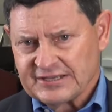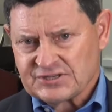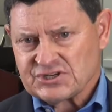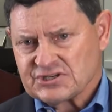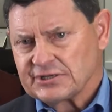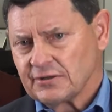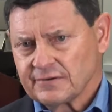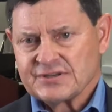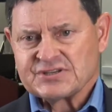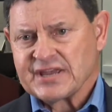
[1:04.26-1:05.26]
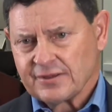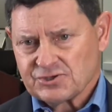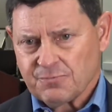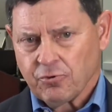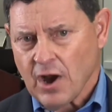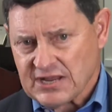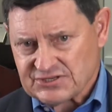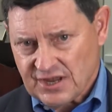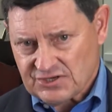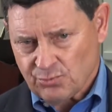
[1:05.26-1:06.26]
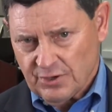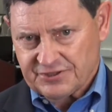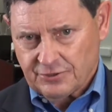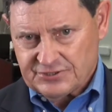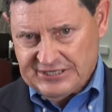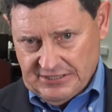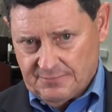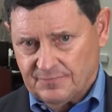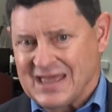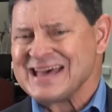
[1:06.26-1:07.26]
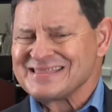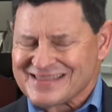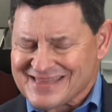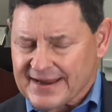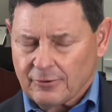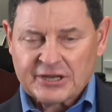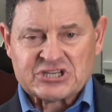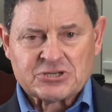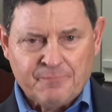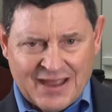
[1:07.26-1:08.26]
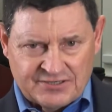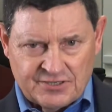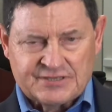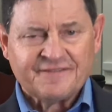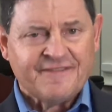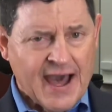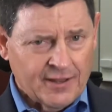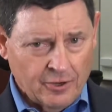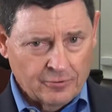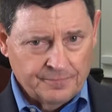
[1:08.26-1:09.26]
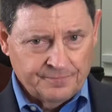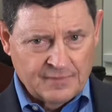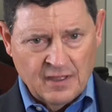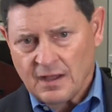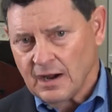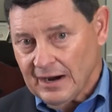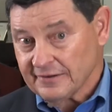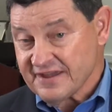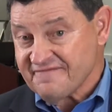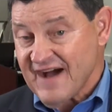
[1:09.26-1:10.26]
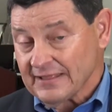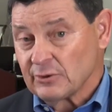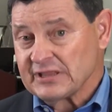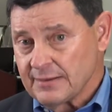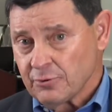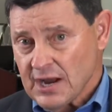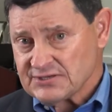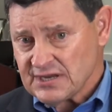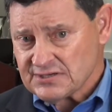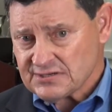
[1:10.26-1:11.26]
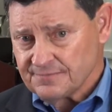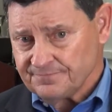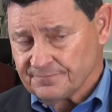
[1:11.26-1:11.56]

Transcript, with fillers: instilled a sales process with your team that they are expected to follow. Are they following that process?